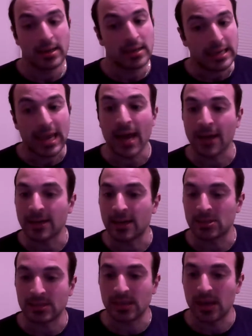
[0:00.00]
yeah,
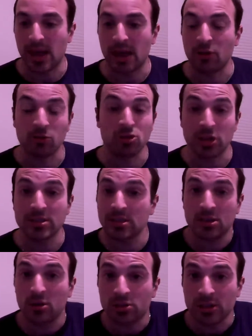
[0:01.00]
I don't trust his
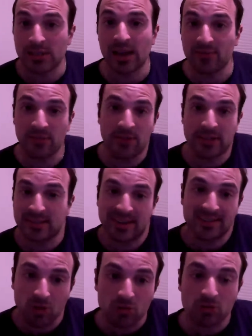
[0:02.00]
coaching staff to fix it. I
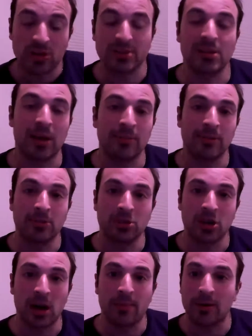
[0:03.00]
don't trust Dominique
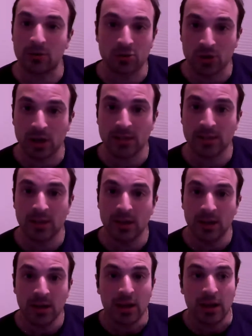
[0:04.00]
Ducharme. I don't trust
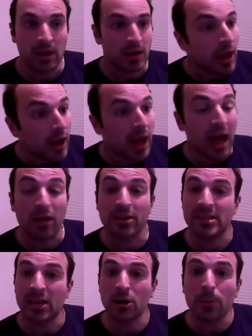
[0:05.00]

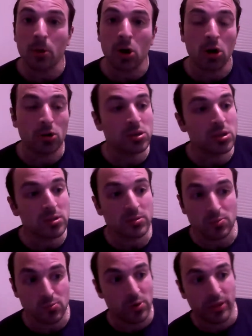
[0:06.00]
Alexander Burrows.
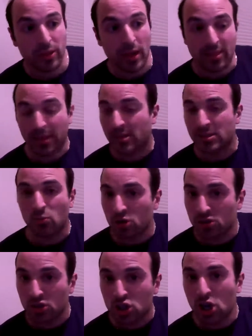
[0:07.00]
I think it's more
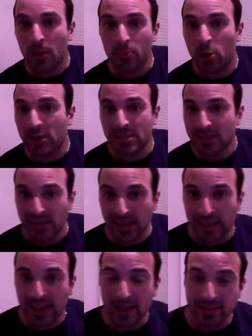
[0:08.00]
Ducharme who has a say
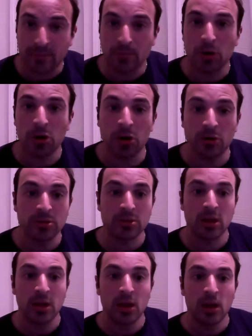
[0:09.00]
in that than Burrows.
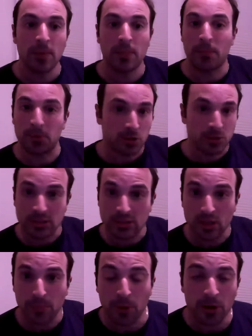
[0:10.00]
But Burrows is
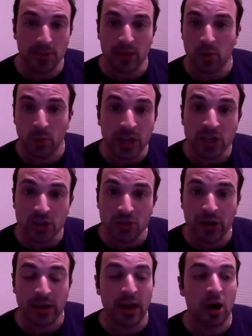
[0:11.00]
still part of the equation
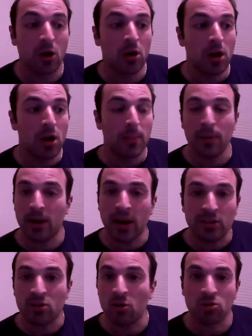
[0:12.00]
right now. But I
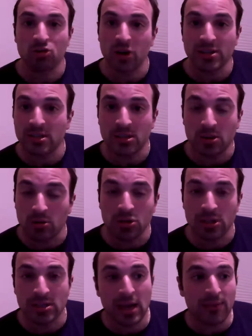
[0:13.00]
don't trust his
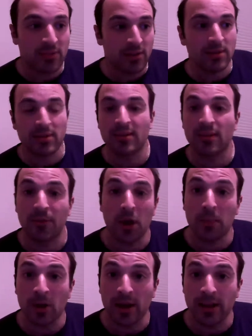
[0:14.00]
coaching staff to
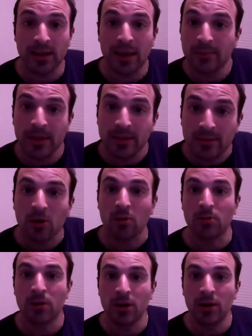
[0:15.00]
develop Kotkaniemi. I don't.
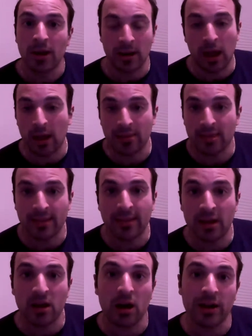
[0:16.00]
And I think
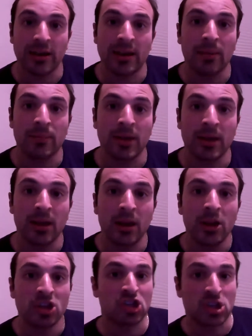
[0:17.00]
that Kotkaniemi
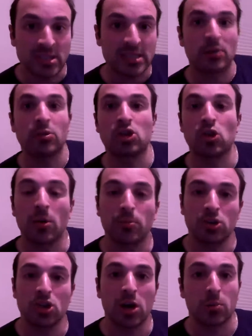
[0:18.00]
should stick with Joel
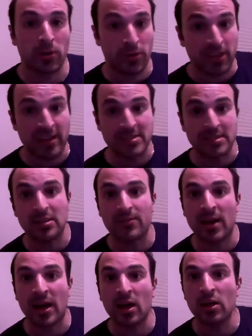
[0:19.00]
Bouchard, whether that's in
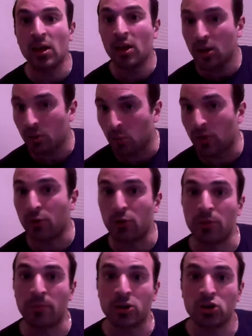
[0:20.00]
Laval or
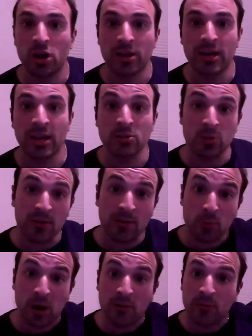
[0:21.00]
the Montreal Canadiens,
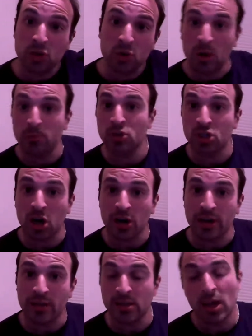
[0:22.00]
wherever Joel Bouchard
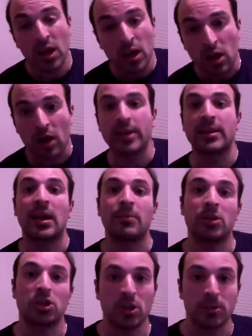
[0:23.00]
is,
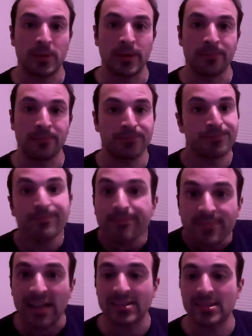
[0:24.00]
Kotkaniemi should be.
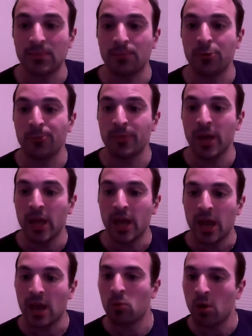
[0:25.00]
That simple.
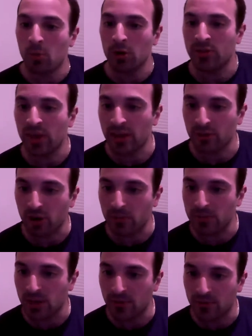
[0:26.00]
And one more thing in
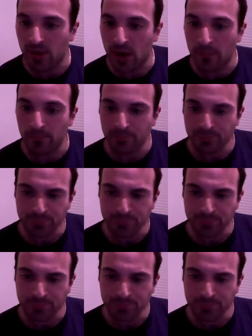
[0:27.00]
terms of, and